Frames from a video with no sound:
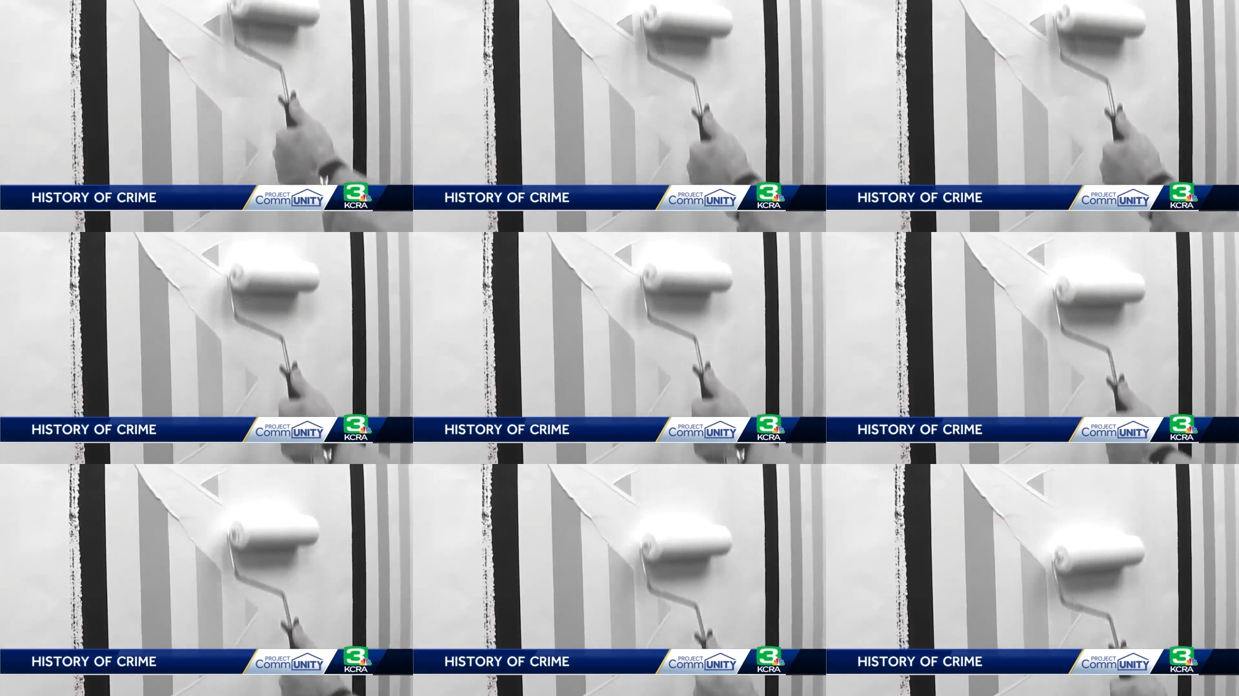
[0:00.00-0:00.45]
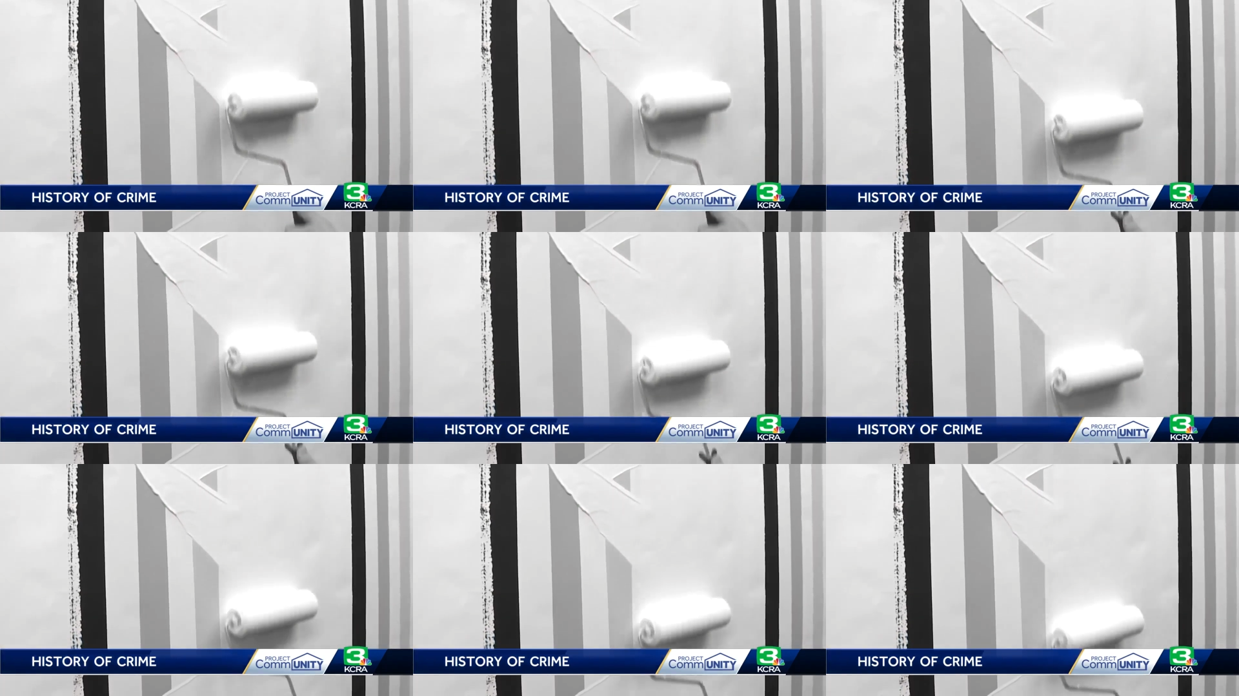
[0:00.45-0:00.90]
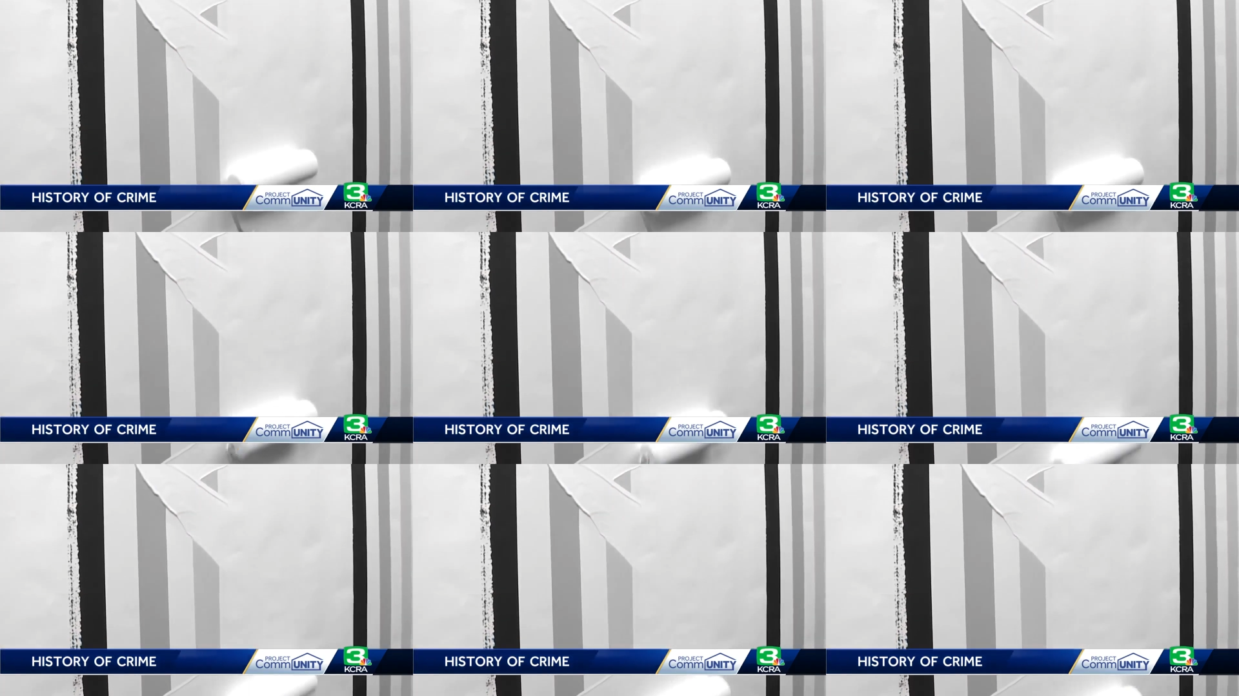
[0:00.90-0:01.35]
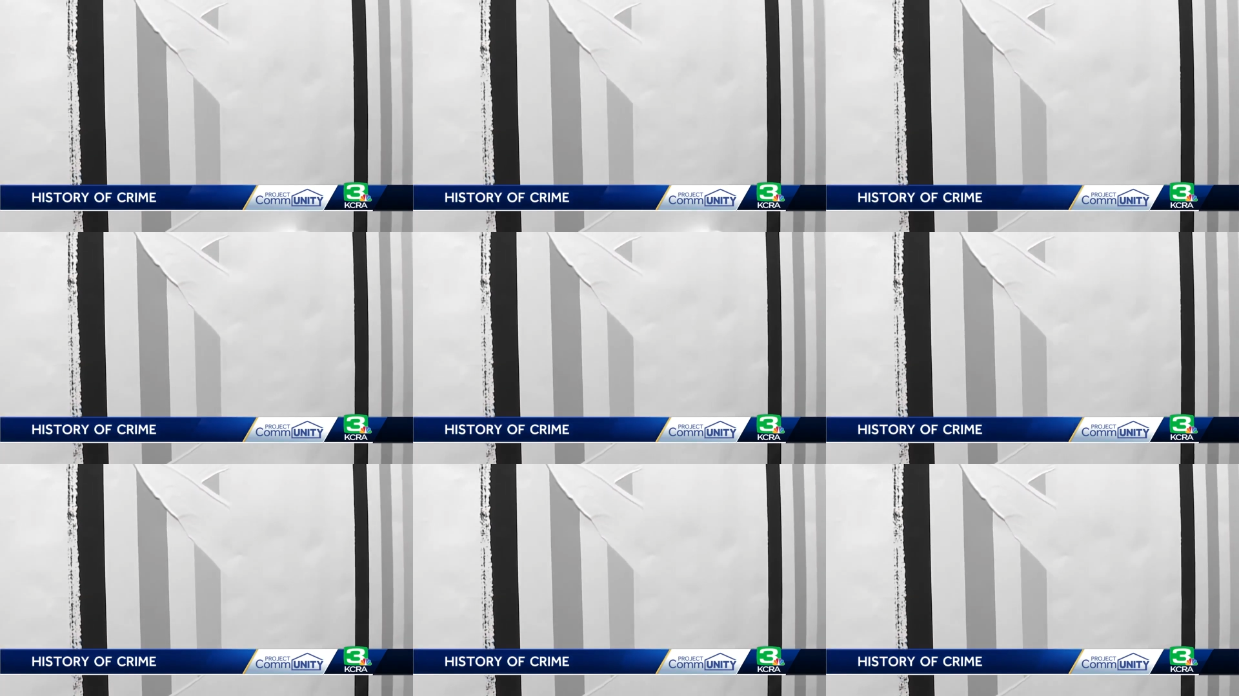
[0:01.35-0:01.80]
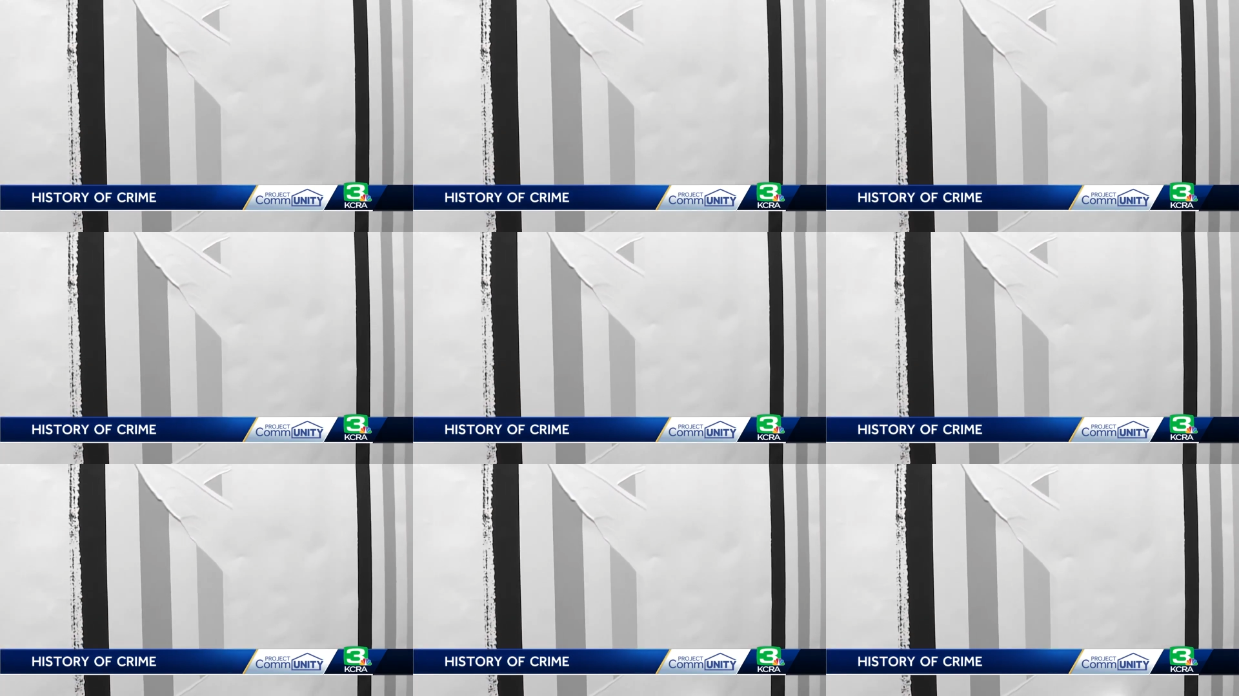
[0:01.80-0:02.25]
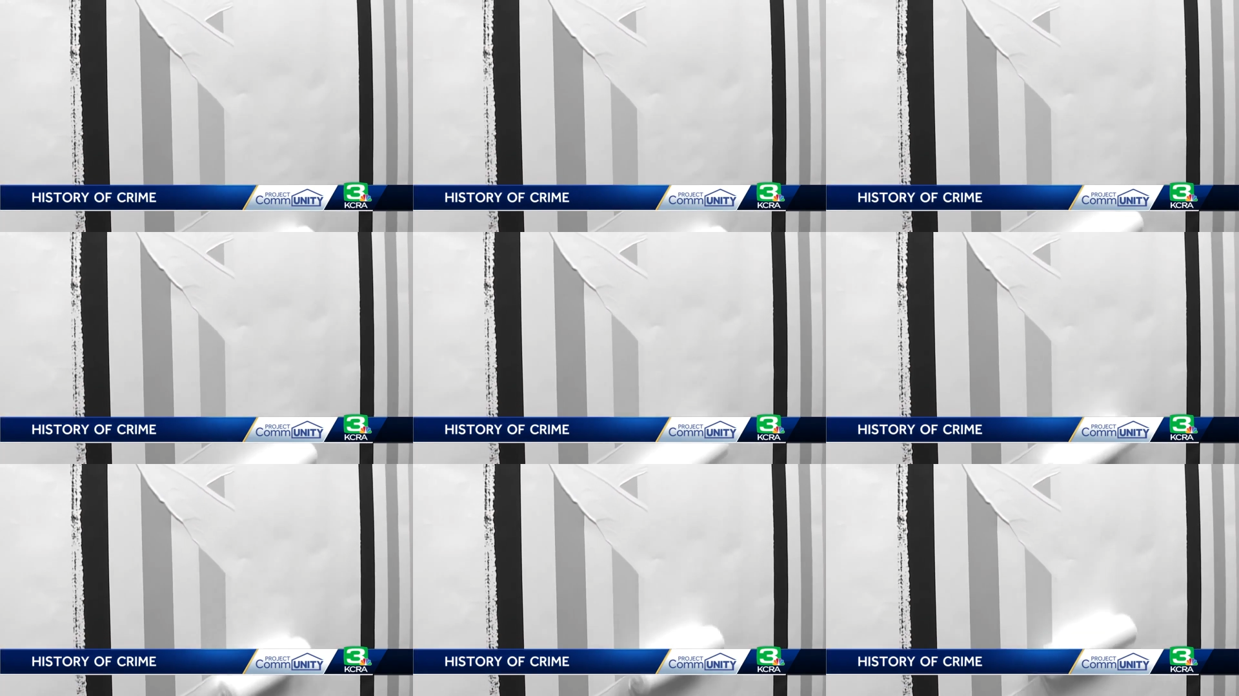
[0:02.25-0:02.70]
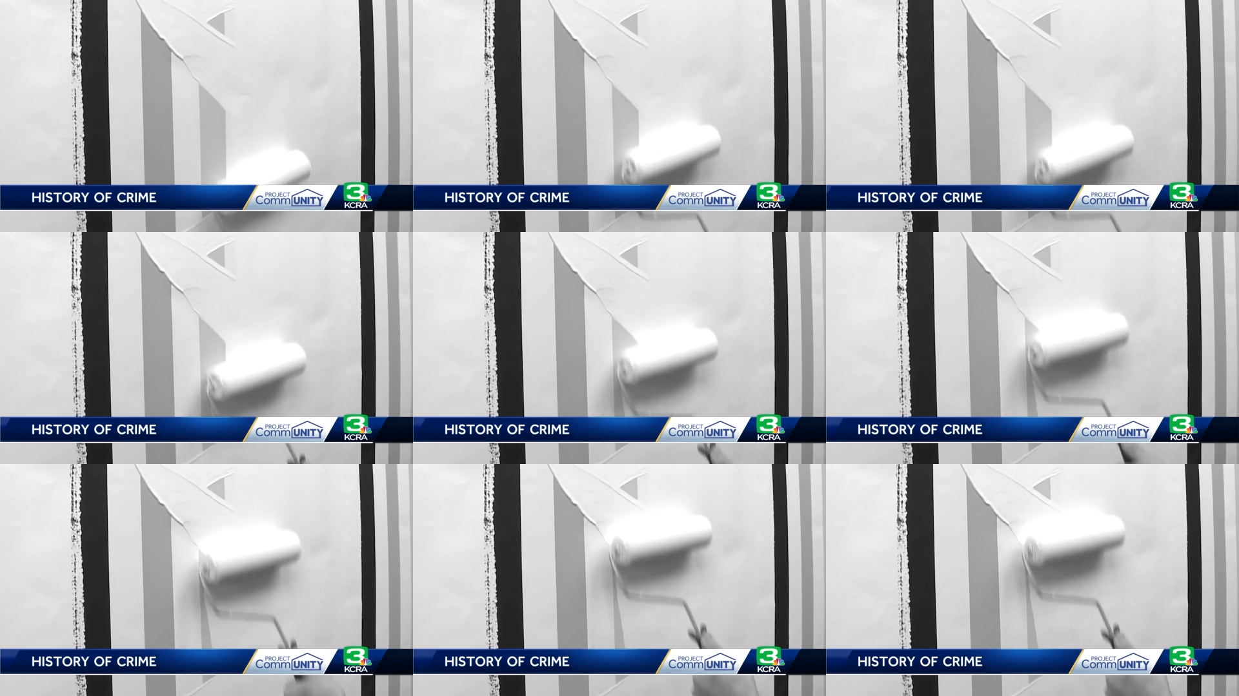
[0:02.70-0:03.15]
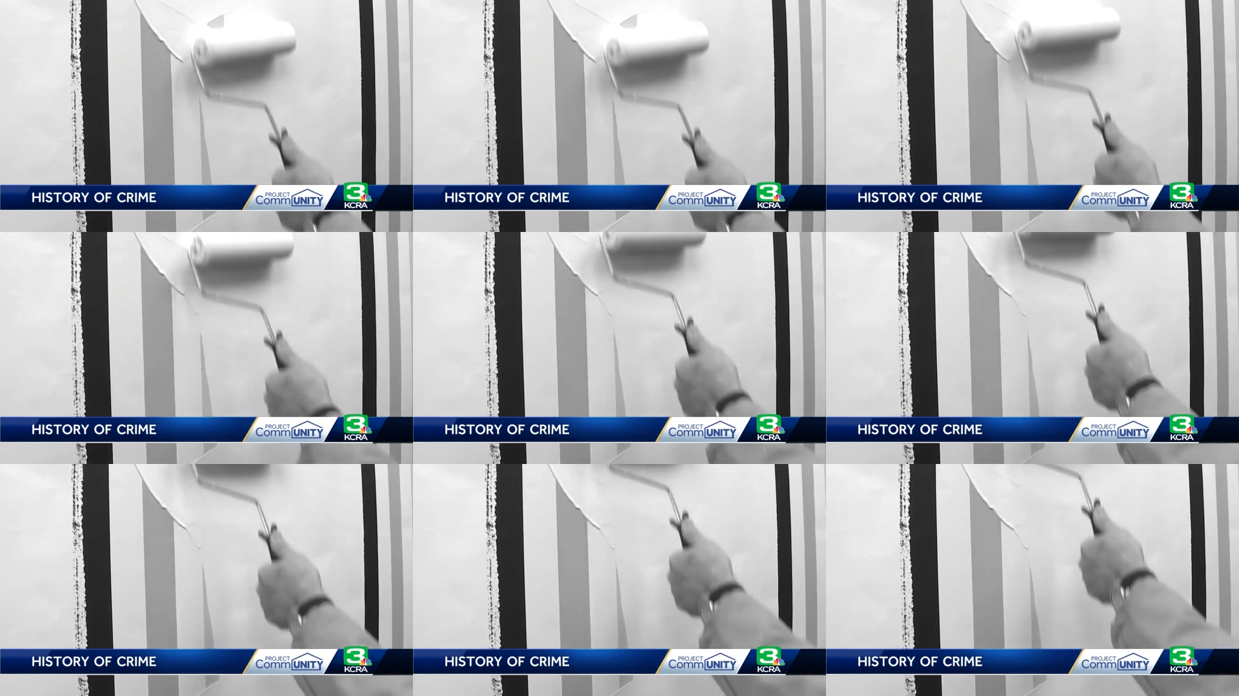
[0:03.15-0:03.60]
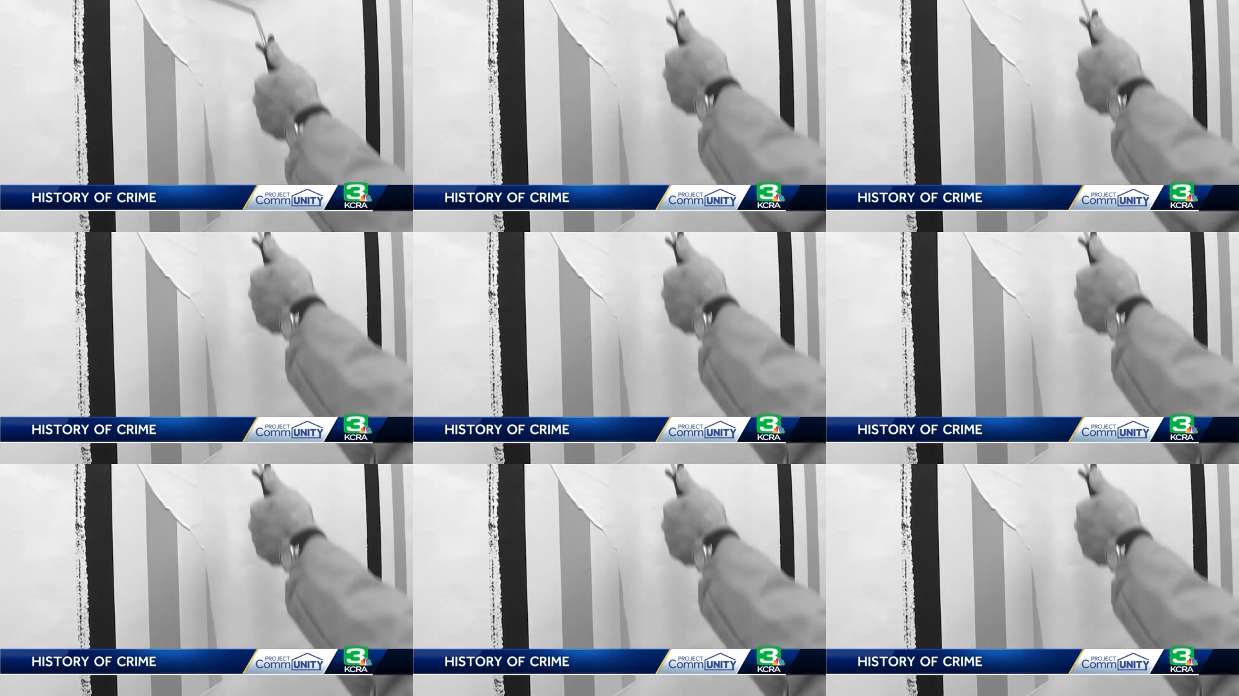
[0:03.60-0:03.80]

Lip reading: (no speaker visible)